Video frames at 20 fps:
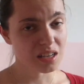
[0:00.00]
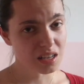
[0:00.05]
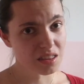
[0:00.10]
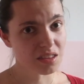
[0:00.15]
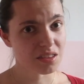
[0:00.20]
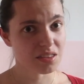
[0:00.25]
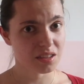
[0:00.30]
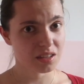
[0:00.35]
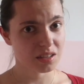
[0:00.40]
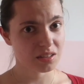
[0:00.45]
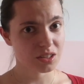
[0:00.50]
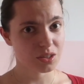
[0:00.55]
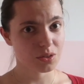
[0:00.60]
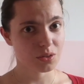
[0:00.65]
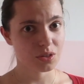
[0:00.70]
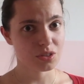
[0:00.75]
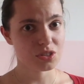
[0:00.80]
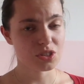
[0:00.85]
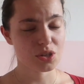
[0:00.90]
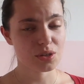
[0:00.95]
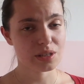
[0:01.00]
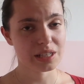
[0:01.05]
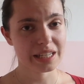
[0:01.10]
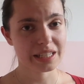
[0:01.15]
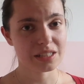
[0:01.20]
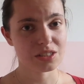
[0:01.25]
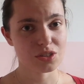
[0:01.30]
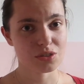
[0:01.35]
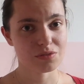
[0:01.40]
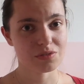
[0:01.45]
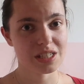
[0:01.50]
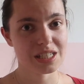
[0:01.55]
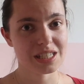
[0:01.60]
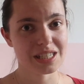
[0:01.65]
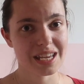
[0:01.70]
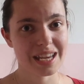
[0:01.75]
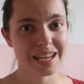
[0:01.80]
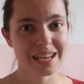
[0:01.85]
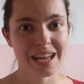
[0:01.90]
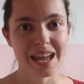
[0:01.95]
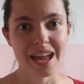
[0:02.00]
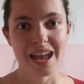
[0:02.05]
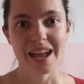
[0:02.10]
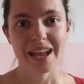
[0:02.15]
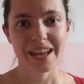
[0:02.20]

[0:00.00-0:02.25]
Another thing you can do linked to reading